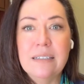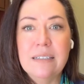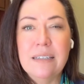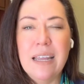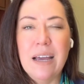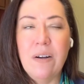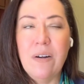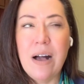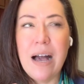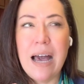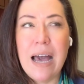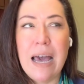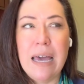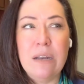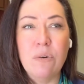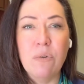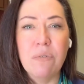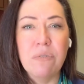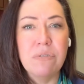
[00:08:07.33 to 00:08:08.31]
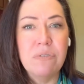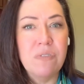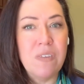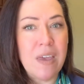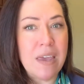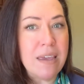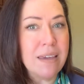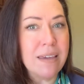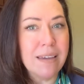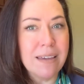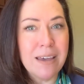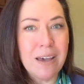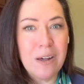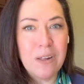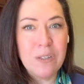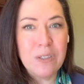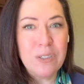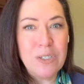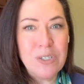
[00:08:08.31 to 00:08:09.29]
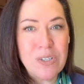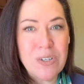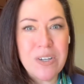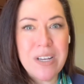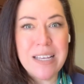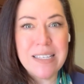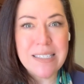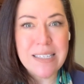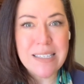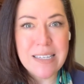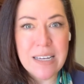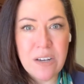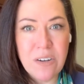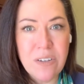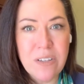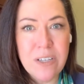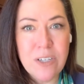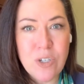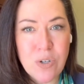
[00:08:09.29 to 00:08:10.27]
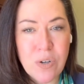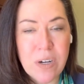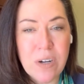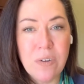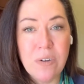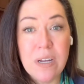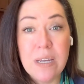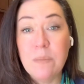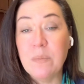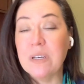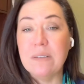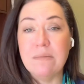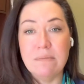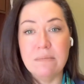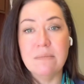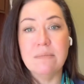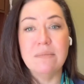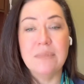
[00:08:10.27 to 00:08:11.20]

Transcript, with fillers: Now, I don't think colors are necessarily triggering, but